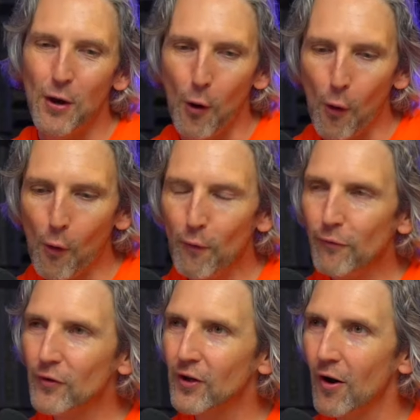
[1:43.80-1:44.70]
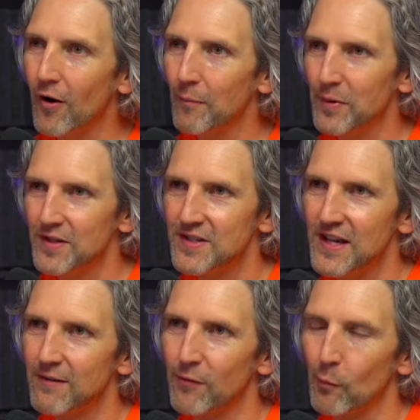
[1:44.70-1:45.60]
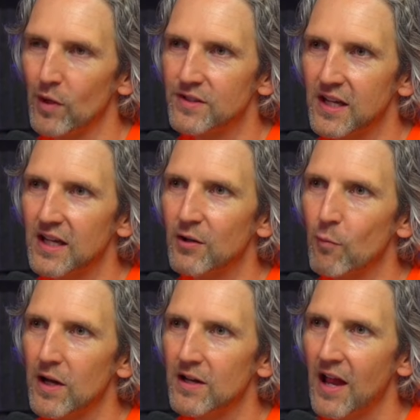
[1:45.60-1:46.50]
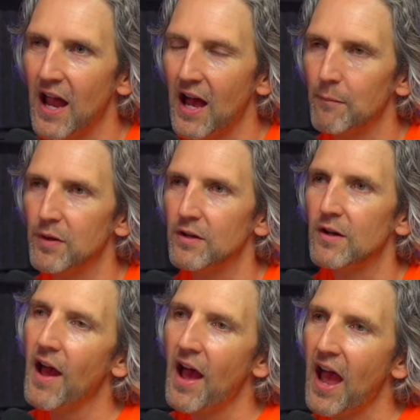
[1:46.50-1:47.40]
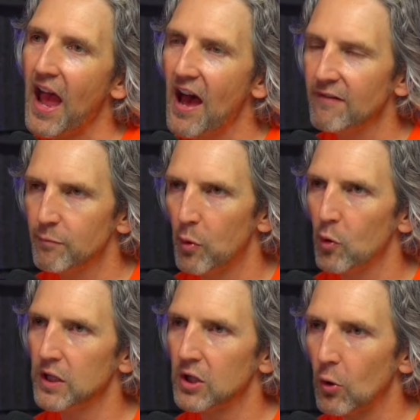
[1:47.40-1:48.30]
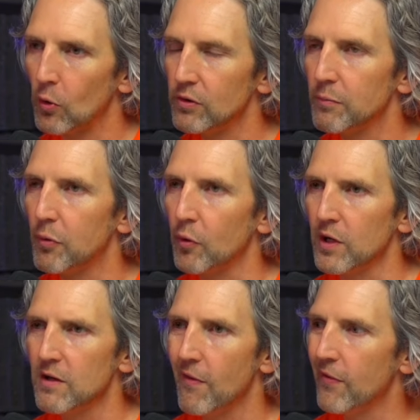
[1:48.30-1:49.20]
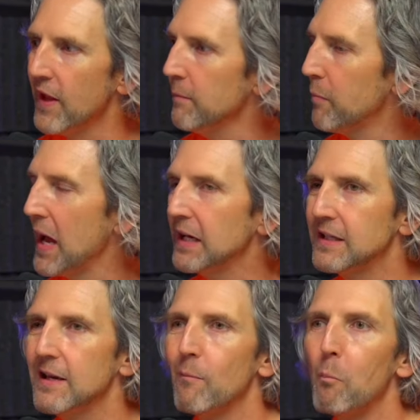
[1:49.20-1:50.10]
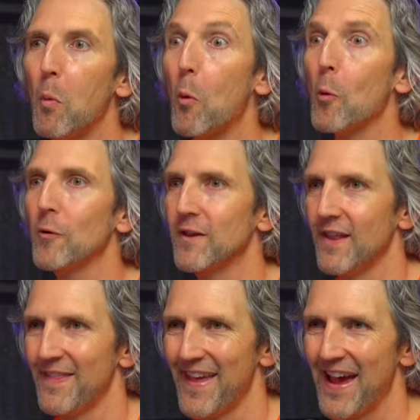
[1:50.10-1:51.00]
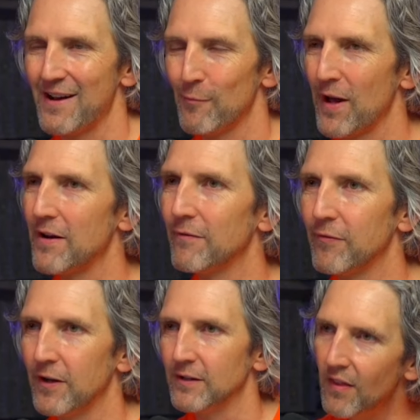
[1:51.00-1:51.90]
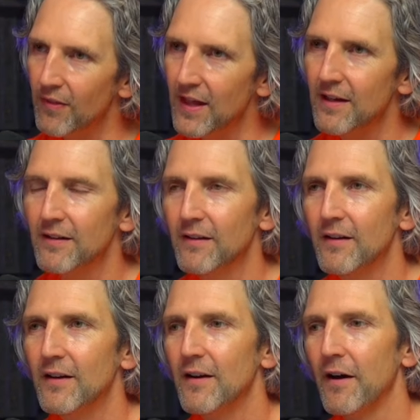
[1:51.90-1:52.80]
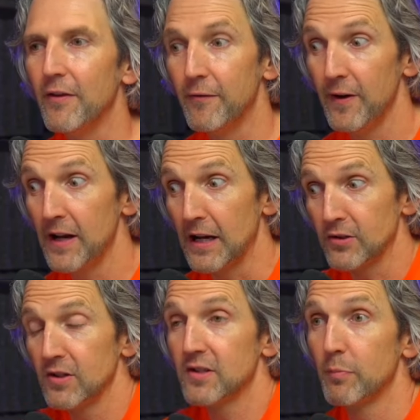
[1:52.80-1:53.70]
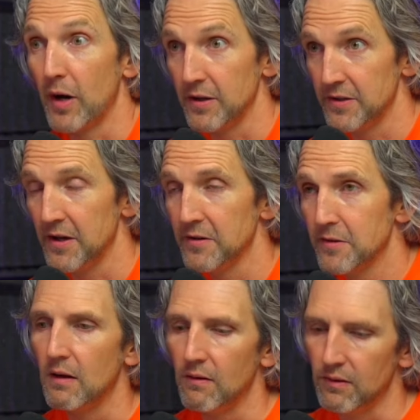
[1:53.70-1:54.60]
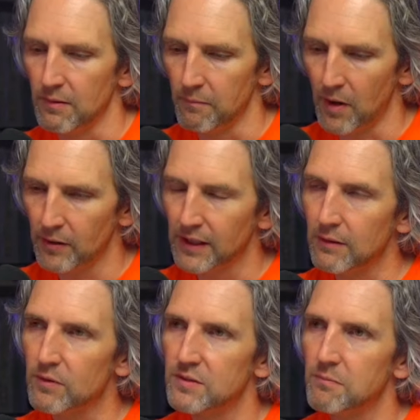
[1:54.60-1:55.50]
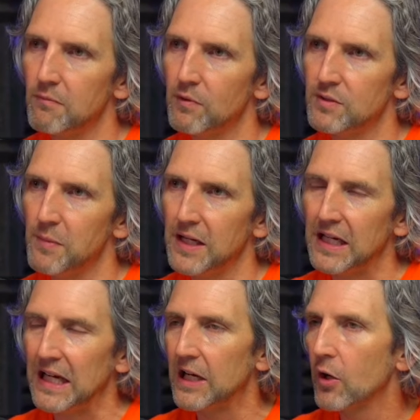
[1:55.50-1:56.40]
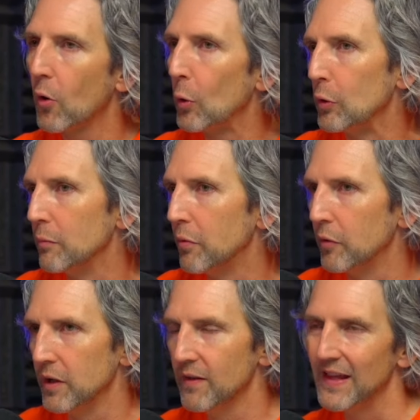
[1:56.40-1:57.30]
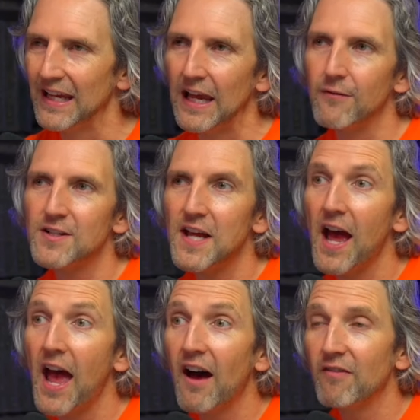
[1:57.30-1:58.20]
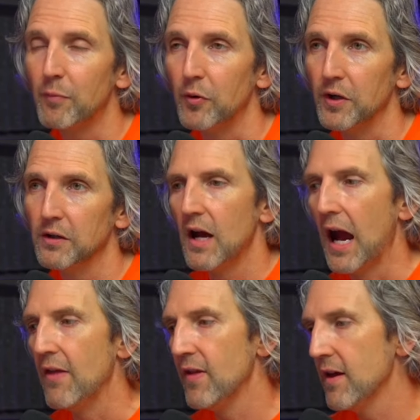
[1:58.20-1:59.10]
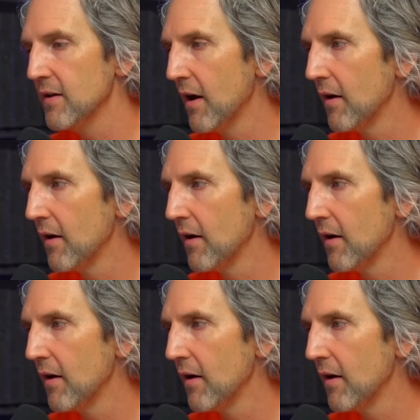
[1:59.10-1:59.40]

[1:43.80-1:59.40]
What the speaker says: overcompensate for what's getting ready to happen. Half point, quarter point, they baked in more than that right up front. Then the Fed actually surprised us. The market was baking in a quarter point. They gave us a half point. And then